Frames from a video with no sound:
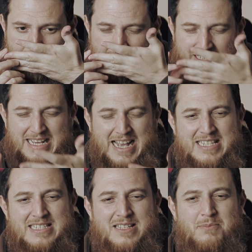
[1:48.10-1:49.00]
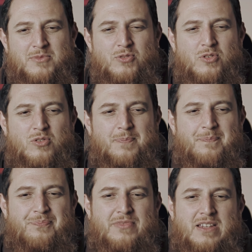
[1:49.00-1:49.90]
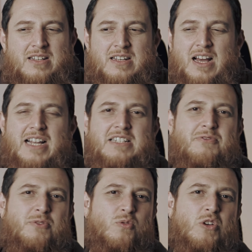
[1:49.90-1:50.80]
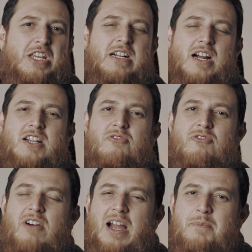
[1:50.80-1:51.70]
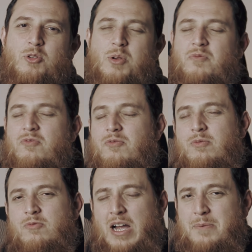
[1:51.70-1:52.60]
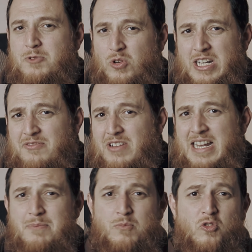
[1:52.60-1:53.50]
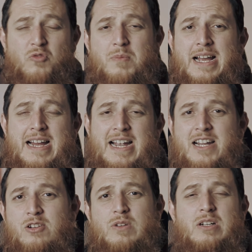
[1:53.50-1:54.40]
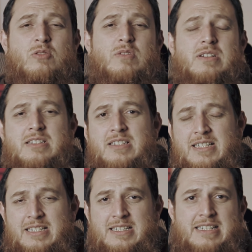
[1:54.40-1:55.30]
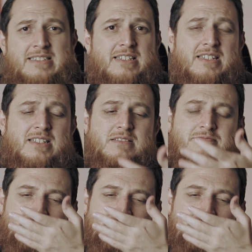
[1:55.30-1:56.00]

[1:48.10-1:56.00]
It has some light fruity kind of vibe to it when I move my hand over here and there.